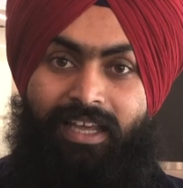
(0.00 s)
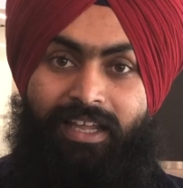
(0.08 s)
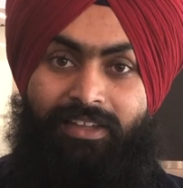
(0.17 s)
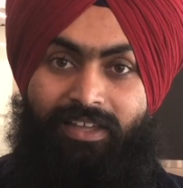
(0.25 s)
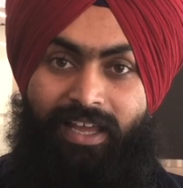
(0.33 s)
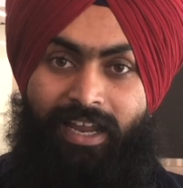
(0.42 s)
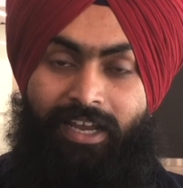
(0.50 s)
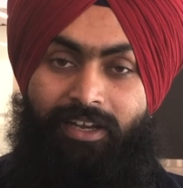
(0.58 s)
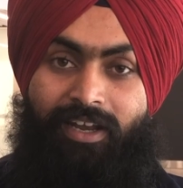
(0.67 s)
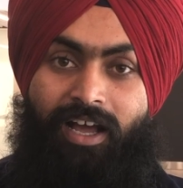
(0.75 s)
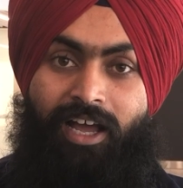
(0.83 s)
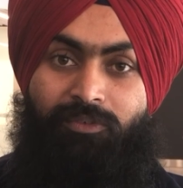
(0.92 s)
In the end,
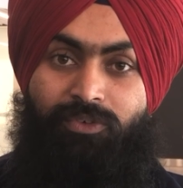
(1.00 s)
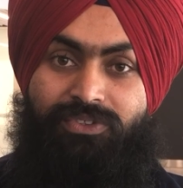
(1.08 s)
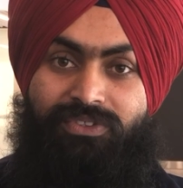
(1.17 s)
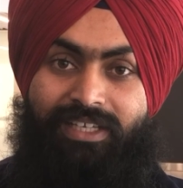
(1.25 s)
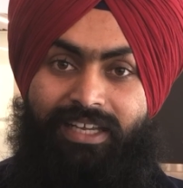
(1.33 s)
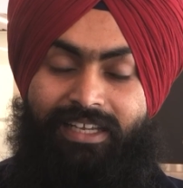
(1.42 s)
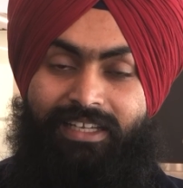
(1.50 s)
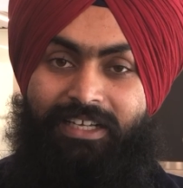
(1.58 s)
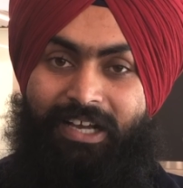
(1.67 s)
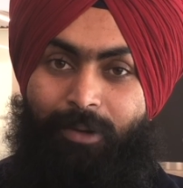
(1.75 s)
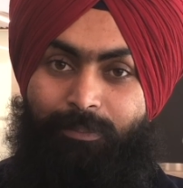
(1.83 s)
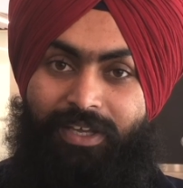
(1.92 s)
I would say
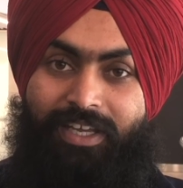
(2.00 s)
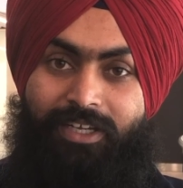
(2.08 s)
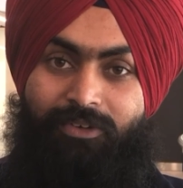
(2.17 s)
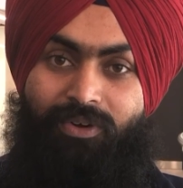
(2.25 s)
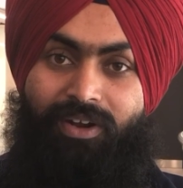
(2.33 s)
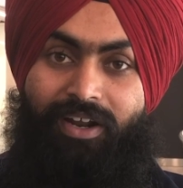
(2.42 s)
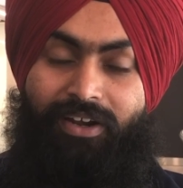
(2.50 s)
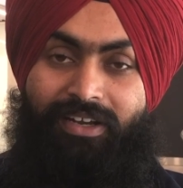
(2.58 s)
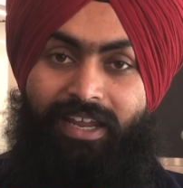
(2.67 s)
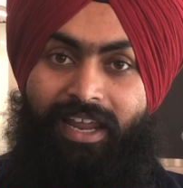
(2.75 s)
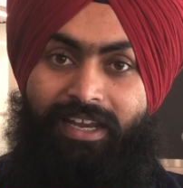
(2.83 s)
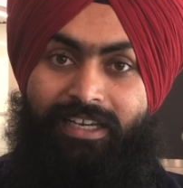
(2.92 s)
come here to learn,
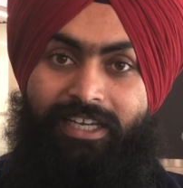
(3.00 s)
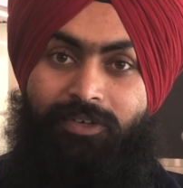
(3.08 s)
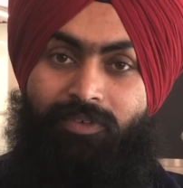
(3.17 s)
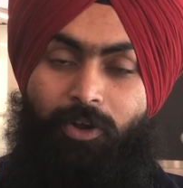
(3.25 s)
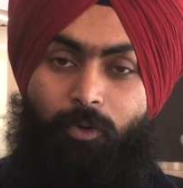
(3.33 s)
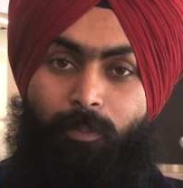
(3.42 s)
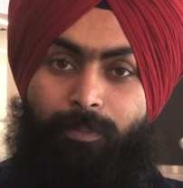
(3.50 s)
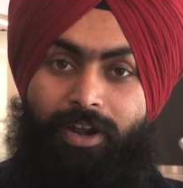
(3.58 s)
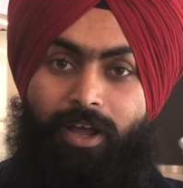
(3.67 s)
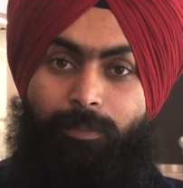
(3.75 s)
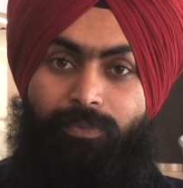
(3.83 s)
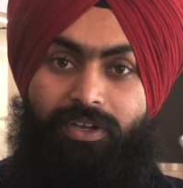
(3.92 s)
and it will open
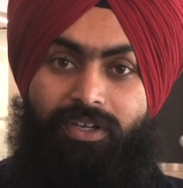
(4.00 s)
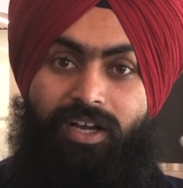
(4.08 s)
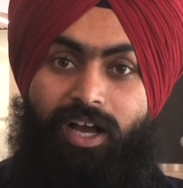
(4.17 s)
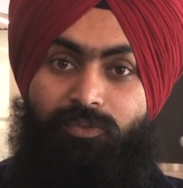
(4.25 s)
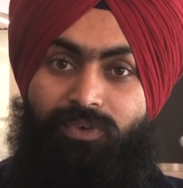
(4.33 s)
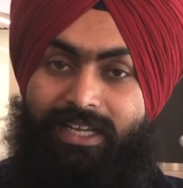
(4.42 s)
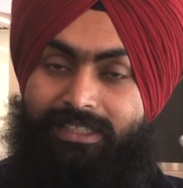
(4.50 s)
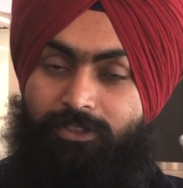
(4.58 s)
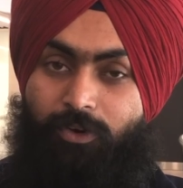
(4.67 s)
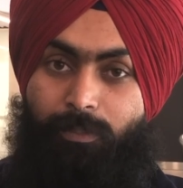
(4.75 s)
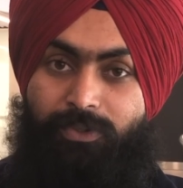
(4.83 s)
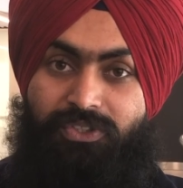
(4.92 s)
up a countless
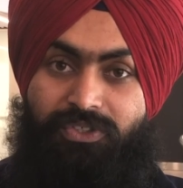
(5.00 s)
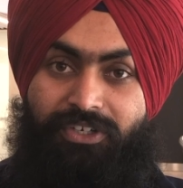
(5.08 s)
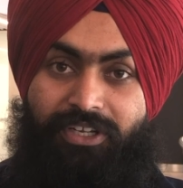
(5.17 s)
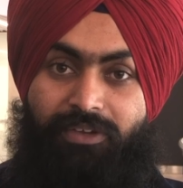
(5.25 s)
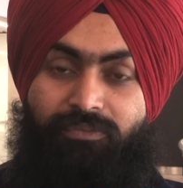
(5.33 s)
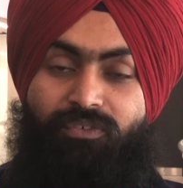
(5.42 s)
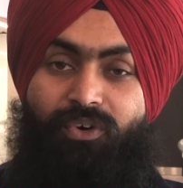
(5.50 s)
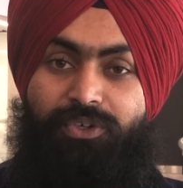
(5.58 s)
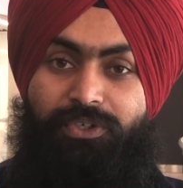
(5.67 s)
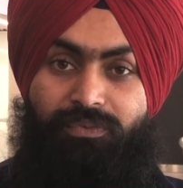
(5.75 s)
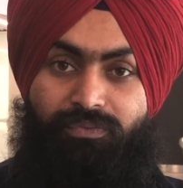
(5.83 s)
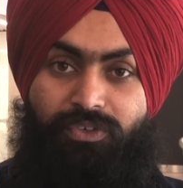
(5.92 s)
opportunity for
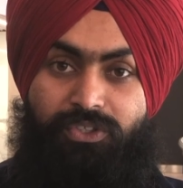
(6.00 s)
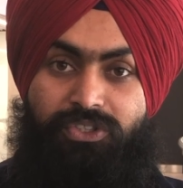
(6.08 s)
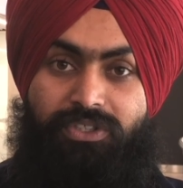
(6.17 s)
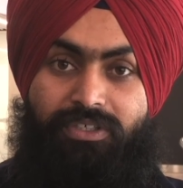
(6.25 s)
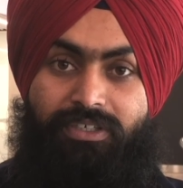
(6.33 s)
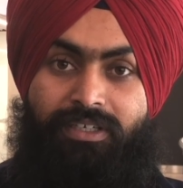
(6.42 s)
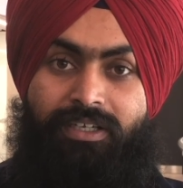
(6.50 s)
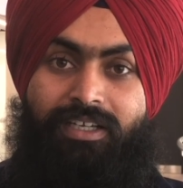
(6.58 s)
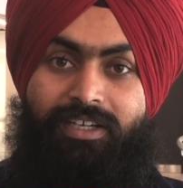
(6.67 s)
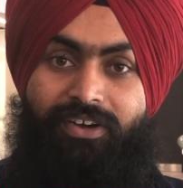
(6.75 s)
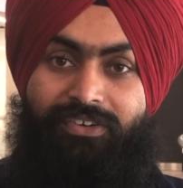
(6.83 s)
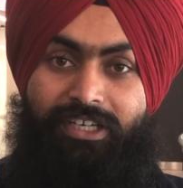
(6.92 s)
your future career